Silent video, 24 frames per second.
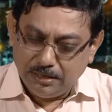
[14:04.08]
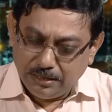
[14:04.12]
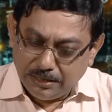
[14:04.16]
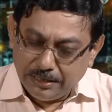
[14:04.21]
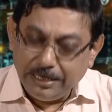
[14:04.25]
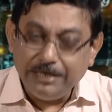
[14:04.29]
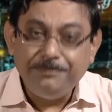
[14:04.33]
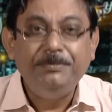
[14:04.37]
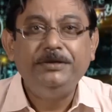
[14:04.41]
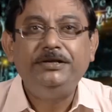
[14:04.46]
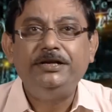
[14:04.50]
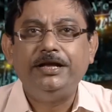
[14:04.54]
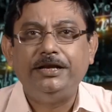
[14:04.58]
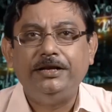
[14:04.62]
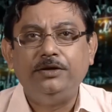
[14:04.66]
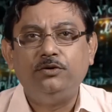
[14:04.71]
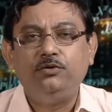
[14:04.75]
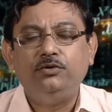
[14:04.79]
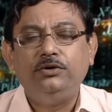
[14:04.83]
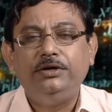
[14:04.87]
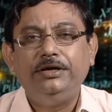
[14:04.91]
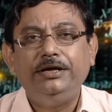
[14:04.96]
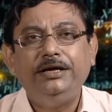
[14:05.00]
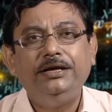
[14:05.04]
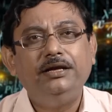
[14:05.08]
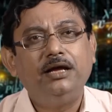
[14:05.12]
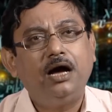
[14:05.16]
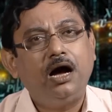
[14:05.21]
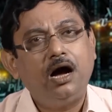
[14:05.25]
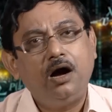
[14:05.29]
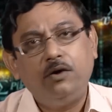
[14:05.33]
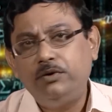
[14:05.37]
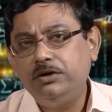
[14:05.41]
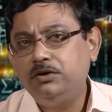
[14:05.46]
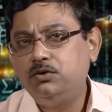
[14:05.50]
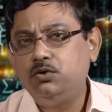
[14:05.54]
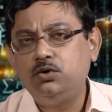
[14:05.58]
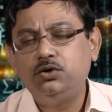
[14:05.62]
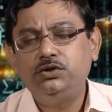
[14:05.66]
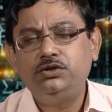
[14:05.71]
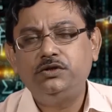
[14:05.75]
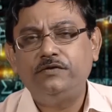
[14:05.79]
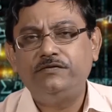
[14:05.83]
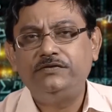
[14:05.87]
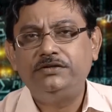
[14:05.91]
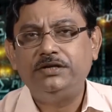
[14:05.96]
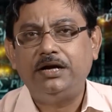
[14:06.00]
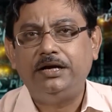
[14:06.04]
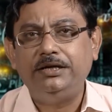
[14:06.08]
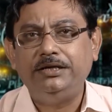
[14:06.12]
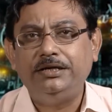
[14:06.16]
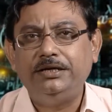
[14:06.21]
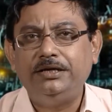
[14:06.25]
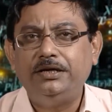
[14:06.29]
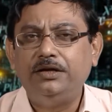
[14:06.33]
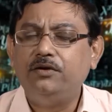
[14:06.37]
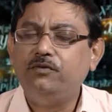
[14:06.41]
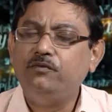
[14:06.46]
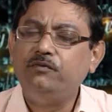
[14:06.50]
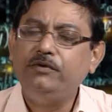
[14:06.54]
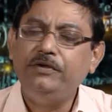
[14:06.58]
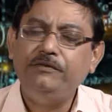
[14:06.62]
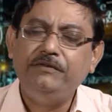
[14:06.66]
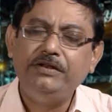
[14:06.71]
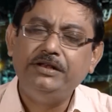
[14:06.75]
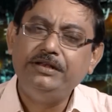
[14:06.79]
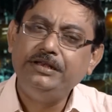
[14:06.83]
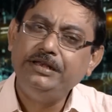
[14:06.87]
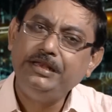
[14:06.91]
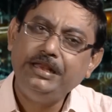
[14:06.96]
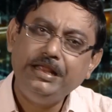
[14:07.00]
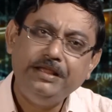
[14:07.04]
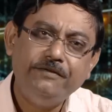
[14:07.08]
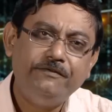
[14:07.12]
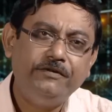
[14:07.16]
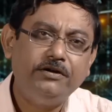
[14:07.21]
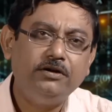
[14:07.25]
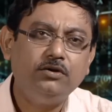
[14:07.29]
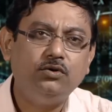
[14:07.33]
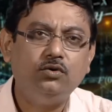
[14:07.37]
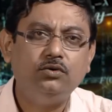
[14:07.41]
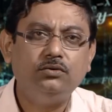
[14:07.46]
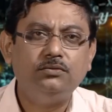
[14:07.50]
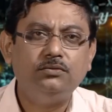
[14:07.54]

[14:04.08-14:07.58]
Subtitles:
Let me tell you, in our course of study, we will never